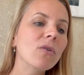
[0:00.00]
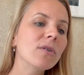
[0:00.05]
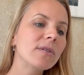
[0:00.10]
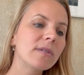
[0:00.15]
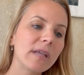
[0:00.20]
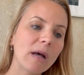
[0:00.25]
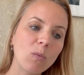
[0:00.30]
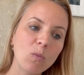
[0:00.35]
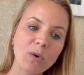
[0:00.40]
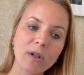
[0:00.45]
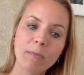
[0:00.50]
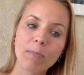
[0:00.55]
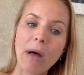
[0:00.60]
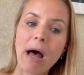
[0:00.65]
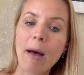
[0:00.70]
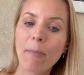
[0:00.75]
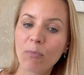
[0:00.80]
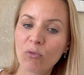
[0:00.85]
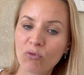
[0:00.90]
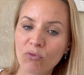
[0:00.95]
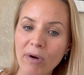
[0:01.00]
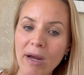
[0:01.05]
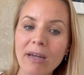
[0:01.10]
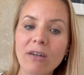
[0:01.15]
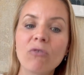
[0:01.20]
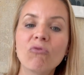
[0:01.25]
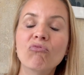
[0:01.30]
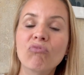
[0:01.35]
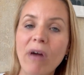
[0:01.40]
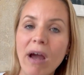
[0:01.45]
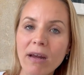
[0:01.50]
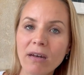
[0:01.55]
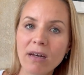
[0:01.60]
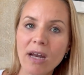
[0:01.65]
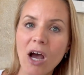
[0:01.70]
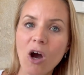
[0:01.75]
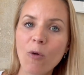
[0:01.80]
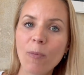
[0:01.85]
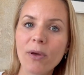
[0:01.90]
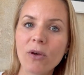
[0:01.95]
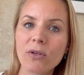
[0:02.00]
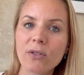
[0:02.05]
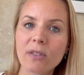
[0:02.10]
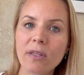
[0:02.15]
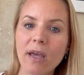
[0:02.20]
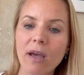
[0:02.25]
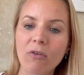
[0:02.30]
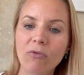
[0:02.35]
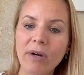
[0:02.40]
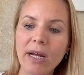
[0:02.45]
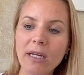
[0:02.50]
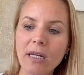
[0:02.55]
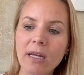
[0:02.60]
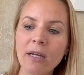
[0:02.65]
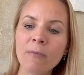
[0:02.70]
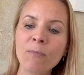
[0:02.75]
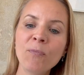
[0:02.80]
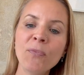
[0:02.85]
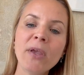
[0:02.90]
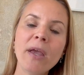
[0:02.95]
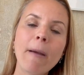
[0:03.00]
some will upgrade right now because they are ready,